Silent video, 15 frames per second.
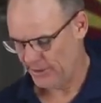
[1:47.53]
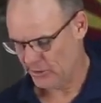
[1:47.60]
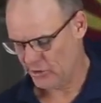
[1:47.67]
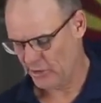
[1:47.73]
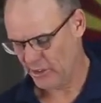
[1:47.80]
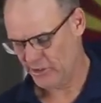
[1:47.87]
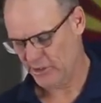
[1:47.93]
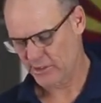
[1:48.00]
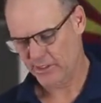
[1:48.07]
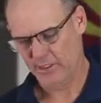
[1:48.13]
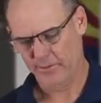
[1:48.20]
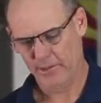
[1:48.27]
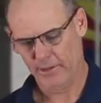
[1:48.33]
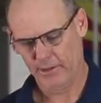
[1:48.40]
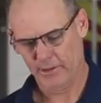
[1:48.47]
instructions
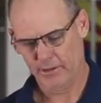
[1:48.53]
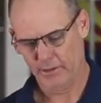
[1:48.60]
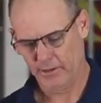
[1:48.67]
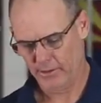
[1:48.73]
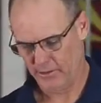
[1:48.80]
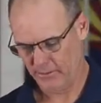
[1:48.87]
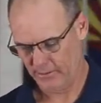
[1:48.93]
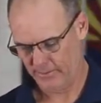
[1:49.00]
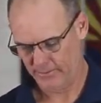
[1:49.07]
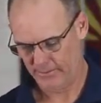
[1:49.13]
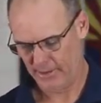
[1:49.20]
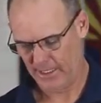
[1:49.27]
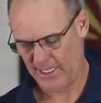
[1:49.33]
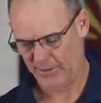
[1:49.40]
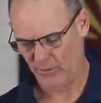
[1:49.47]
come in here
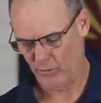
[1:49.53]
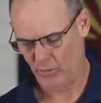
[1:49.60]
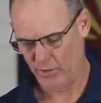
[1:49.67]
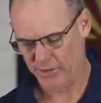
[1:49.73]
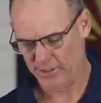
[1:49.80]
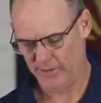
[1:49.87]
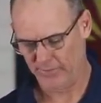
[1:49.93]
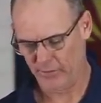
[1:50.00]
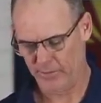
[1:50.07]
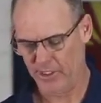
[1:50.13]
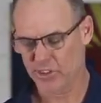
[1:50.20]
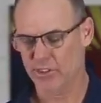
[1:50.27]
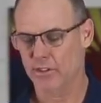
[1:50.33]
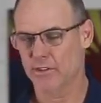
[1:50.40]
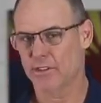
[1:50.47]
and the warranty
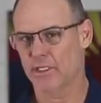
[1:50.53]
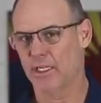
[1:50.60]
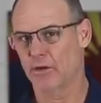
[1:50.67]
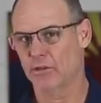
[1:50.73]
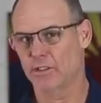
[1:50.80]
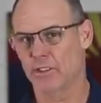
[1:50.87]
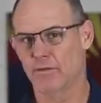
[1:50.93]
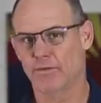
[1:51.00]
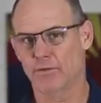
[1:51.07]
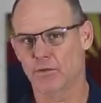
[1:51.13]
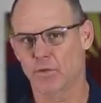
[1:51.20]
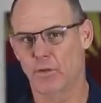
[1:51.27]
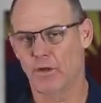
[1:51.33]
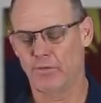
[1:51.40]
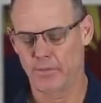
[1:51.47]
information. It's guaranteed for
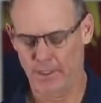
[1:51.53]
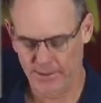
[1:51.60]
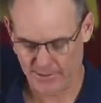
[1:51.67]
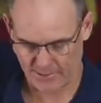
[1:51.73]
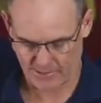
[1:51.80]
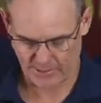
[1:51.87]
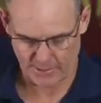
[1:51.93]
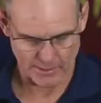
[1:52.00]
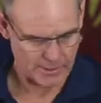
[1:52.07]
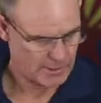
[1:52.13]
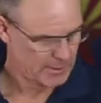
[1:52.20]
12 months.